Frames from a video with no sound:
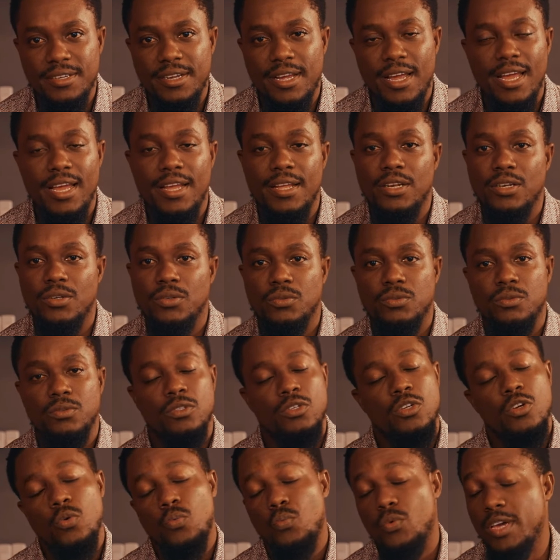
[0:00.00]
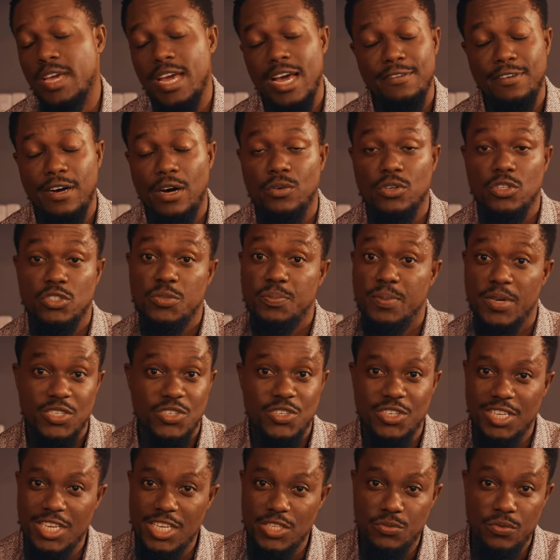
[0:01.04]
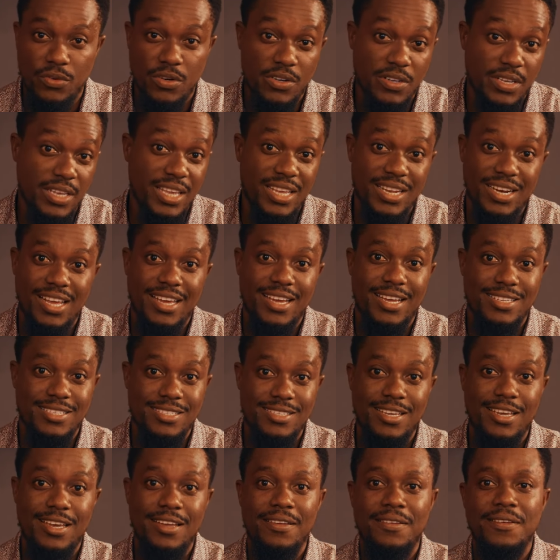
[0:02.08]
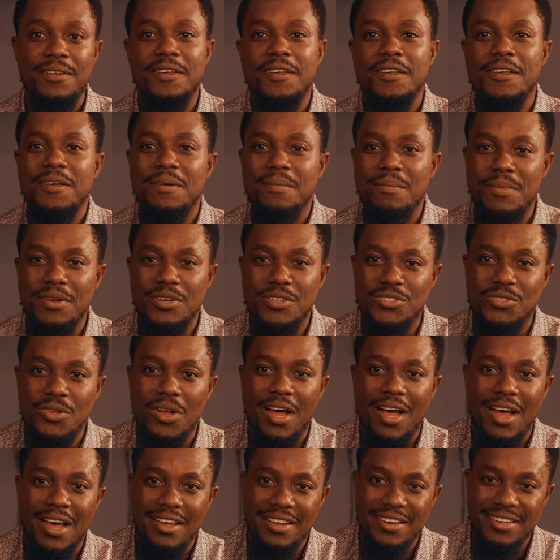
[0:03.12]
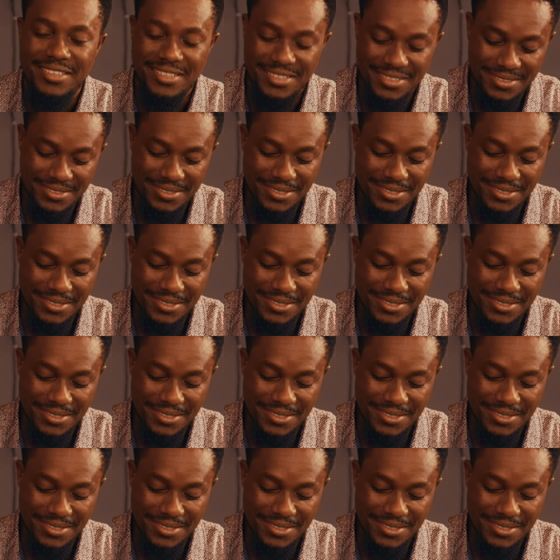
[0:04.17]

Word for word: and we have our special guest again, like I said, Minister Hardy.